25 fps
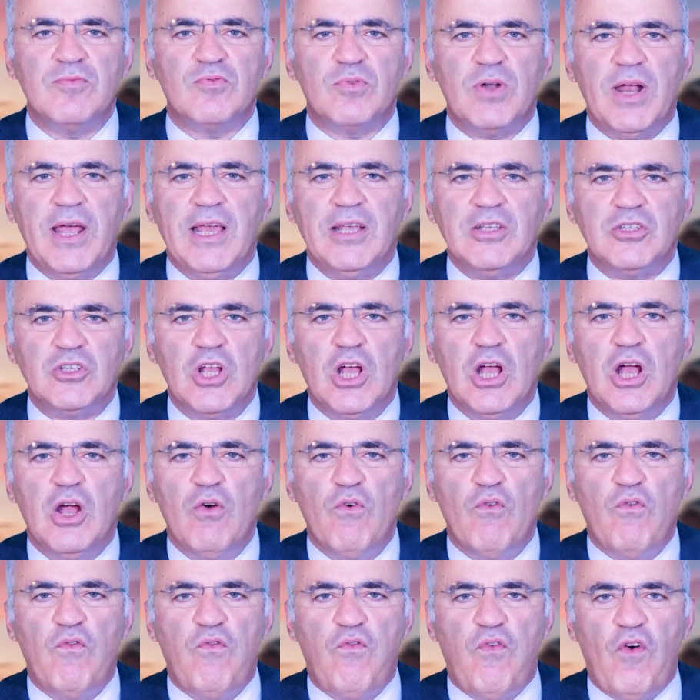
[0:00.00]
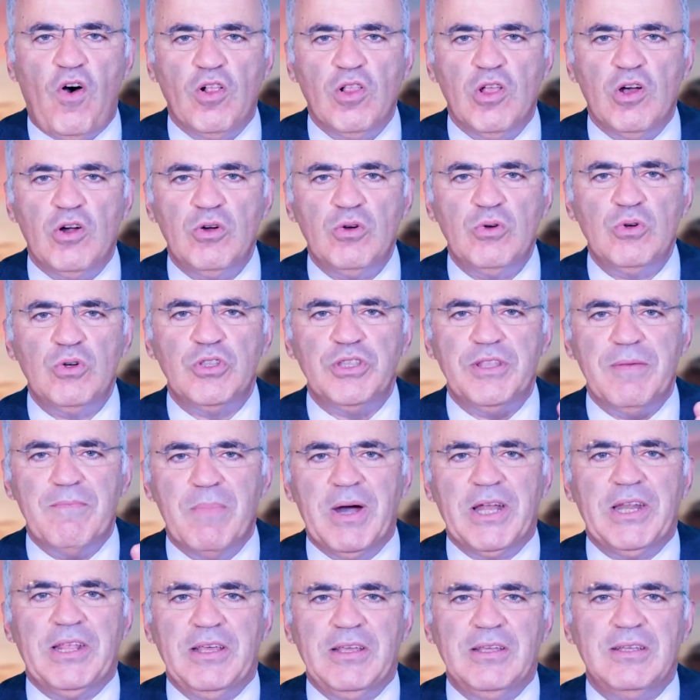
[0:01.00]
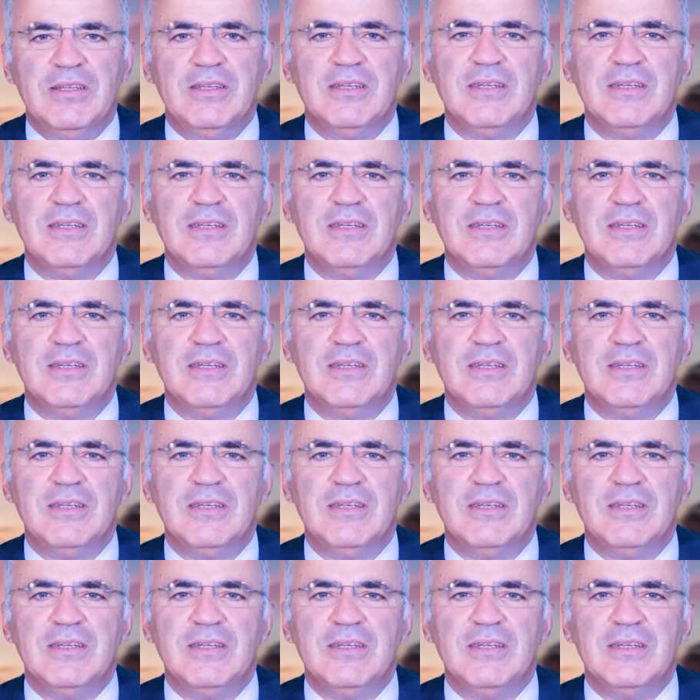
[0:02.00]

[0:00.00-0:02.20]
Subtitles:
phrase, follow the money.